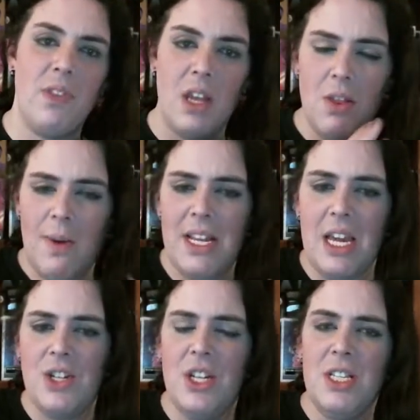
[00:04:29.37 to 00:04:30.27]
the
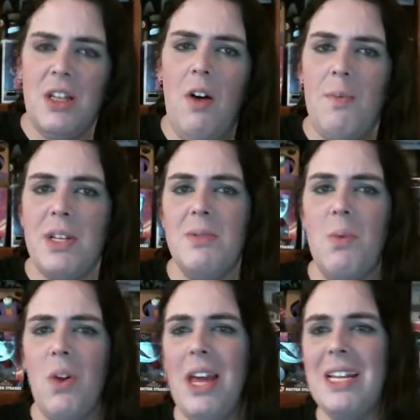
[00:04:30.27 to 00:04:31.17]
radiation itself, but is
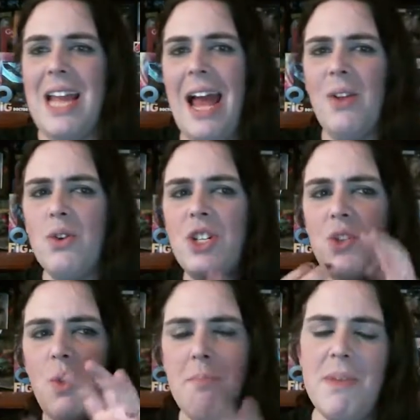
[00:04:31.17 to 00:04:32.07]
more like an allergy
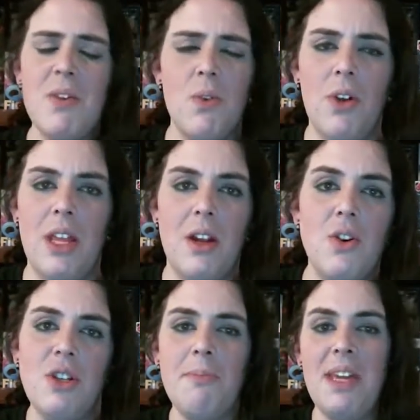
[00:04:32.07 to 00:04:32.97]
to a mineral in there or
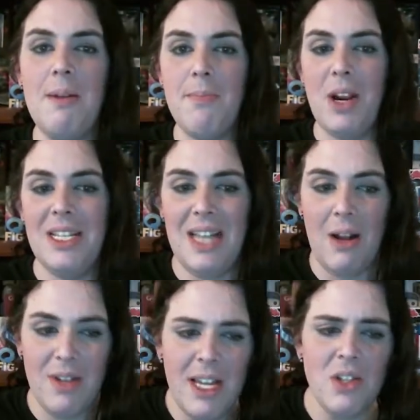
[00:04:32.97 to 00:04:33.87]
something it breaks
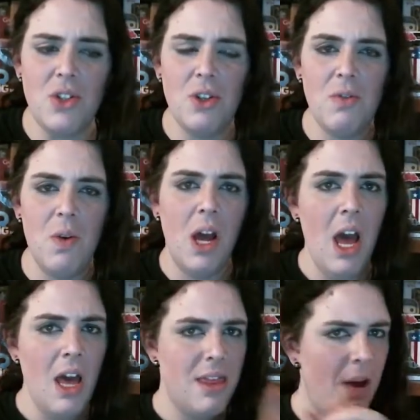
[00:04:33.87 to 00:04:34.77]
down into,
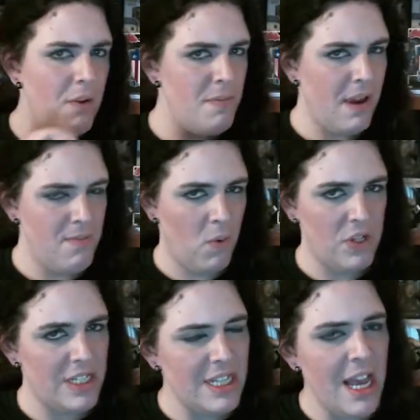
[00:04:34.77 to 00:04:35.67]
that would make more
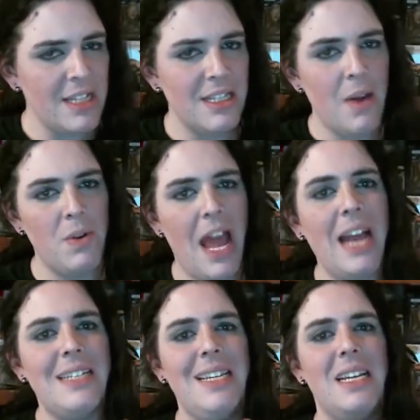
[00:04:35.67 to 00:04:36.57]
sense and would
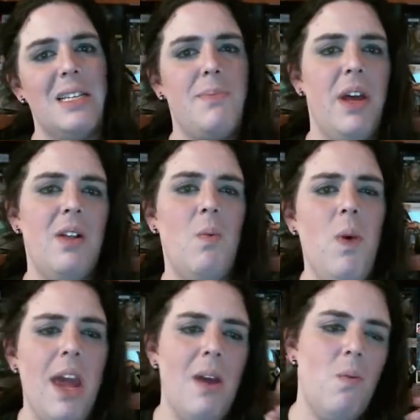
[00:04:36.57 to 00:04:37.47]
actually explain
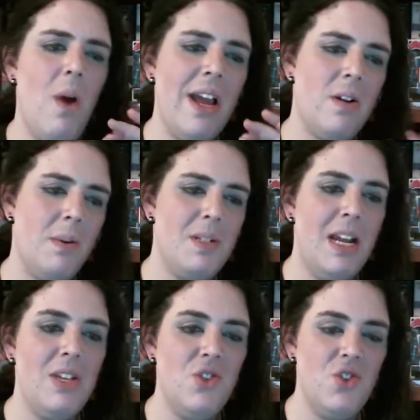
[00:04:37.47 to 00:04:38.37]
away why
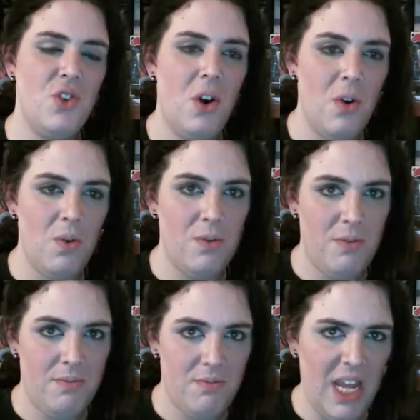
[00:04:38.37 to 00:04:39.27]
Kryptonite is so
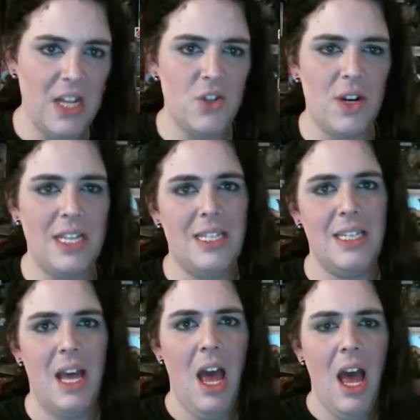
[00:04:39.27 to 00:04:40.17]
dangerous.
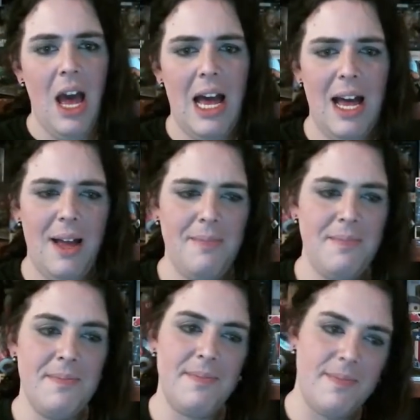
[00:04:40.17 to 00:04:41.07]

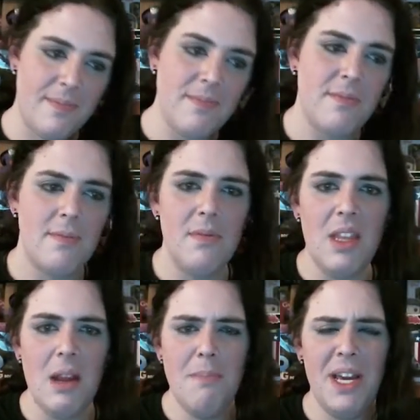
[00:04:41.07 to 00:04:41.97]

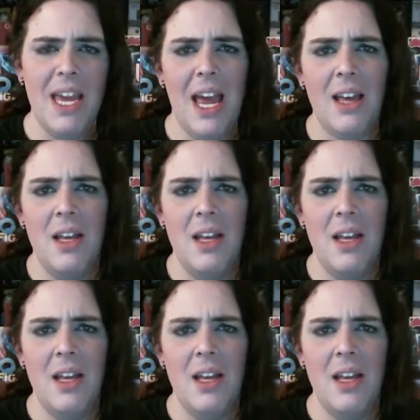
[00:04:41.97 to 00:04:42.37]
But yeah,